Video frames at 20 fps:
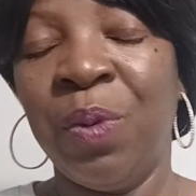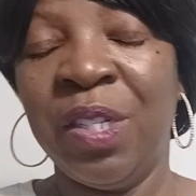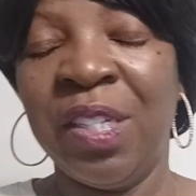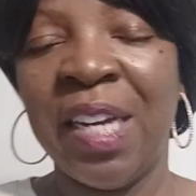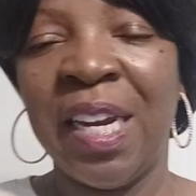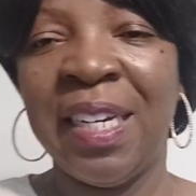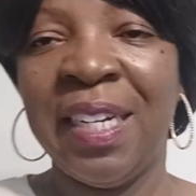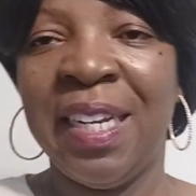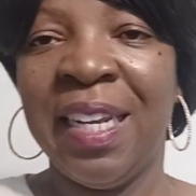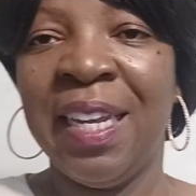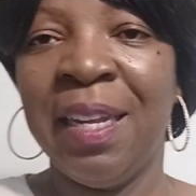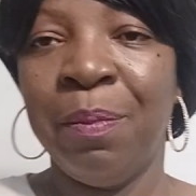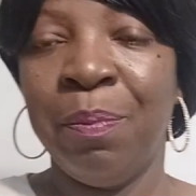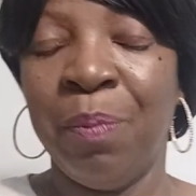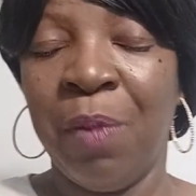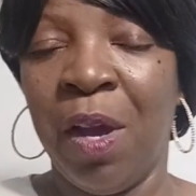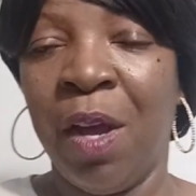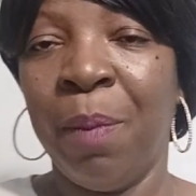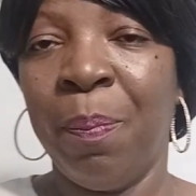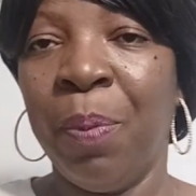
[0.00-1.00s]
which I did
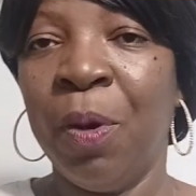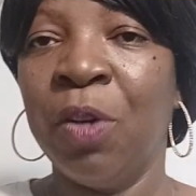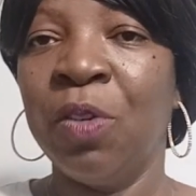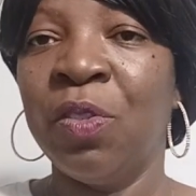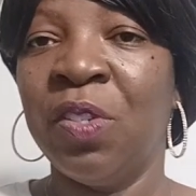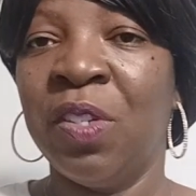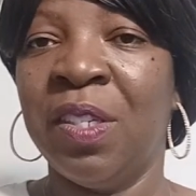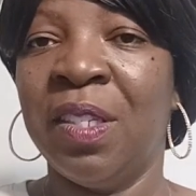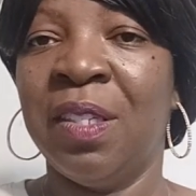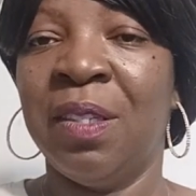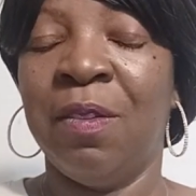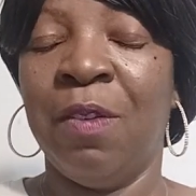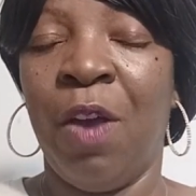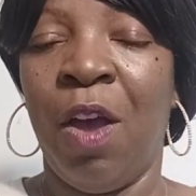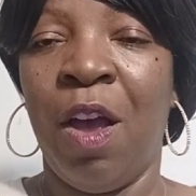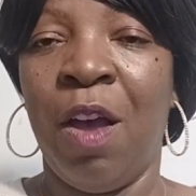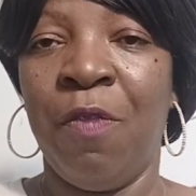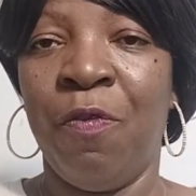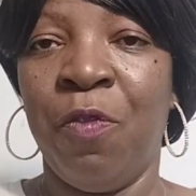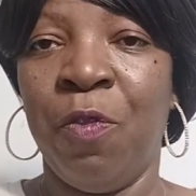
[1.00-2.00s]
uh, purchase
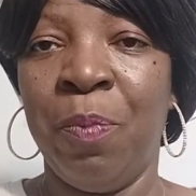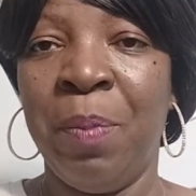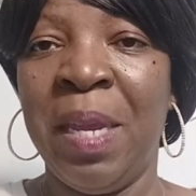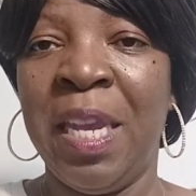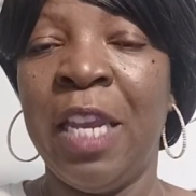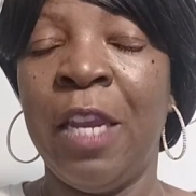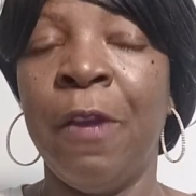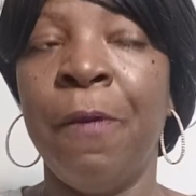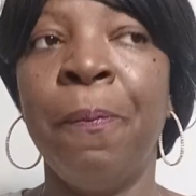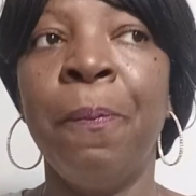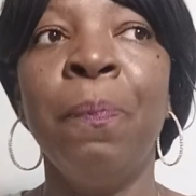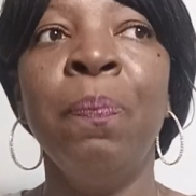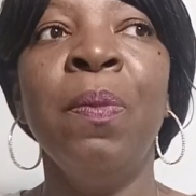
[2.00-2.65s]
uh, for me,